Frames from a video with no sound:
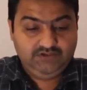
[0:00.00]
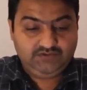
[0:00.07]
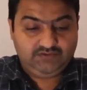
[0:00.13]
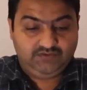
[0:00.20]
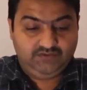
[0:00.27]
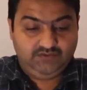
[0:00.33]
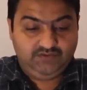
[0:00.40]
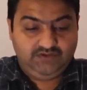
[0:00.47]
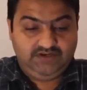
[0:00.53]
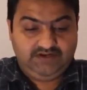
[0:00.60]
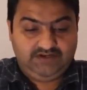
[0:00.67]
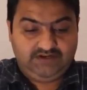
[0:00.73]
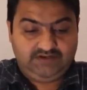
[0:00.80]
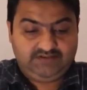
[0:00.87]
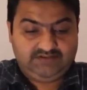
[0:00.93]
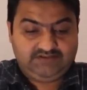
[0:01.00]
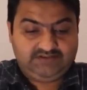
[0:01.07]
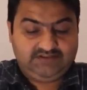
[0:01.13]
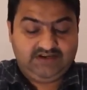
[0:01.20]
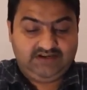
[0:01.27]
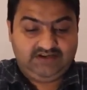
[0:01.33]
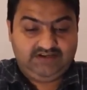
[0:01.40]
So
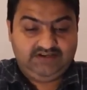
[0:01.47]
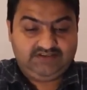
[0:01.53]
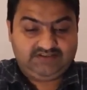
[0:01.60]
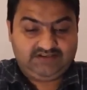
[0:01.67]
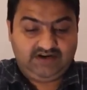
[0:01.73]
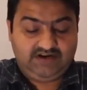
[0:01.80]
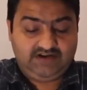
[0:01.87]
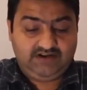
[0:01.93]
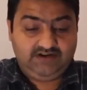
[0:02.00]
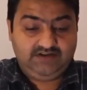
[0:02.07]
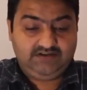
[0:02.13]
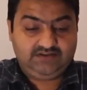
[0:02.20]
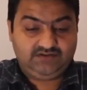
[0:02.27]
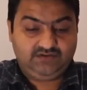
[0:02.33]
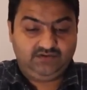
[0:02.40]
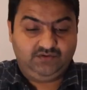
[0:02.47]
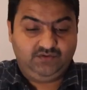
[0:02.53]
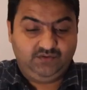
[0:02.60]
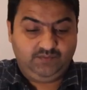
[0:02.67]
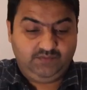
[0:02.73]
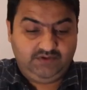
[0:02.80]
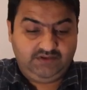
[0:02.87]
let's get started.
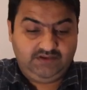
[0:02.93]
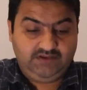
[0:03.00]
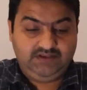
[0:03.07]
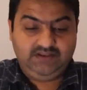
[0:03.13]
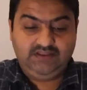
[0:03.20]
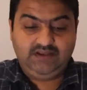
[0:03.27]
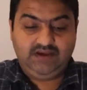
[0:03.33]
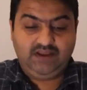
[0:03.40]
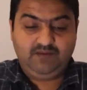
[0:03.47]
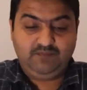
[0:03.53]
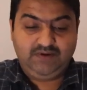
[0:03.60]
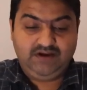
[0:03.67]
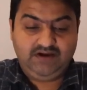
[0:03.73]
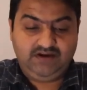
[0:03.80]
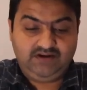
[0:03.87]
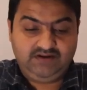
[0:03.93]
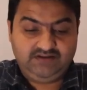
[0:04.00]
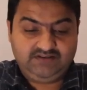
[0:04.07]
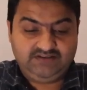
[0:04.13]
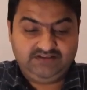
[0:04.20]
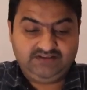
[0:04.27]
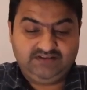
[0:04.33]
So in the embedded
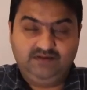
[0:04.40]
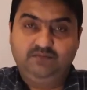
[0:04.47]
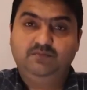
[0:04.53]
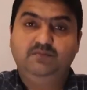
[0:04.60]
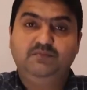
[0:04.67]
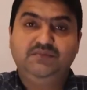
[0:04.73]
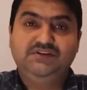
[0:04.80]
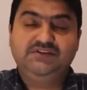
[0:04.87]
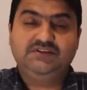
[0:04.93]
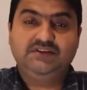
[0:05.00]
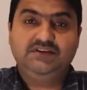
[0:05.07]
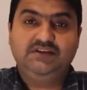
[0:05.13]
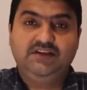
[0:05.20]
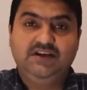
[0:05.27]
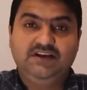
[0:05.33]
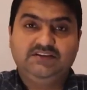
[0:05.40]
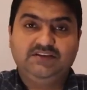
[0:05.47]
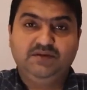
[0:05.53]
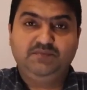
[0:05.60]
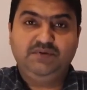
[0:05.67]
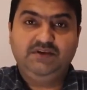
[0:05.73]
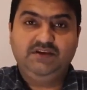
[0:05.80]
system, means in
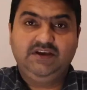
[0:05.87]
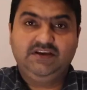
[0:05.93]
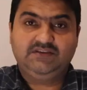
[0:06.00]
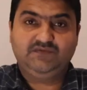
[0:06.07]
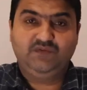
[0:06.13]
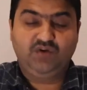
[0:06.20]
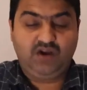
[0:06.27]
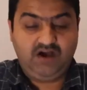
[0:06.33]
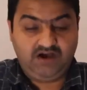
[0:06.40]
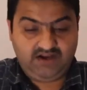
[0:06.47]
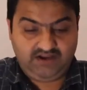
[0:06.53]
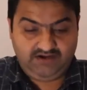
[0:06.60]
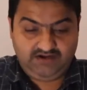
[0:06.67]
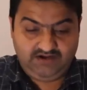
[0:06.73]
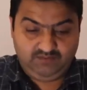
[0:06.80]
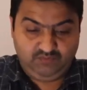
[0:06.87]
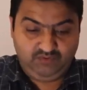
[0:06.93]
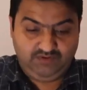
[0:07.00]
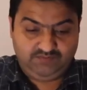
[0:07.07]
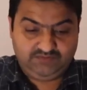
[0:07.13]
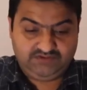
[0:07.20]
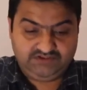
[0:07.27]
SAP S/4HANA
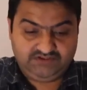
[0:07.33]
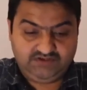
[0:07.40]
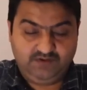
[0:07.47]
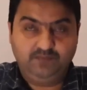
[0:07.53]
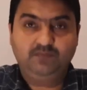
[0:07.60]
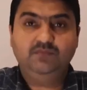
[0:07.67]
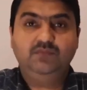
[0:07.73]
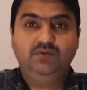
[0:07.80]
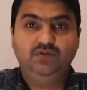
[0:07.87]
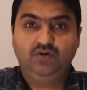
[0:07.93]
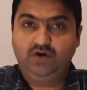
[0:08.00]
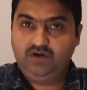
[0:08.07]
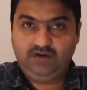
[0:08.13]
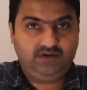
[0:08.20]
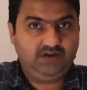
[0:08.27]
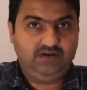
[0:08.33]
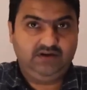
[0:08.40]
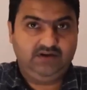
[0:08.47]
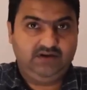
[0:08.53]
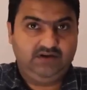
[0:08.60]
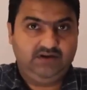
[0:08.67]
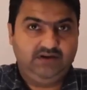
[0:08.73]
EWM system, not
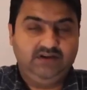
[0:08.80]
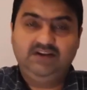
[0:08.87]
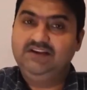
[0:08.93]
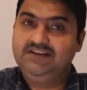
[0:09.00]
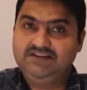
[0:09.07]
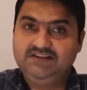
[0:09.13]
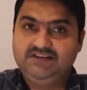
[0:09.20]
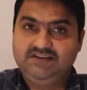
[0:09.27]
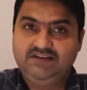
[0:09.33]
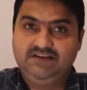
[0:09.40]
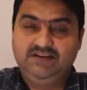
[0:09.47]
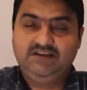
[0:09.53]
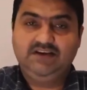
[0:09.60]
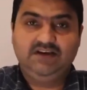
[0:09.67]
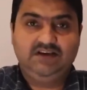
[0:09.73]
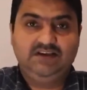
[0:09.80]
in ECC.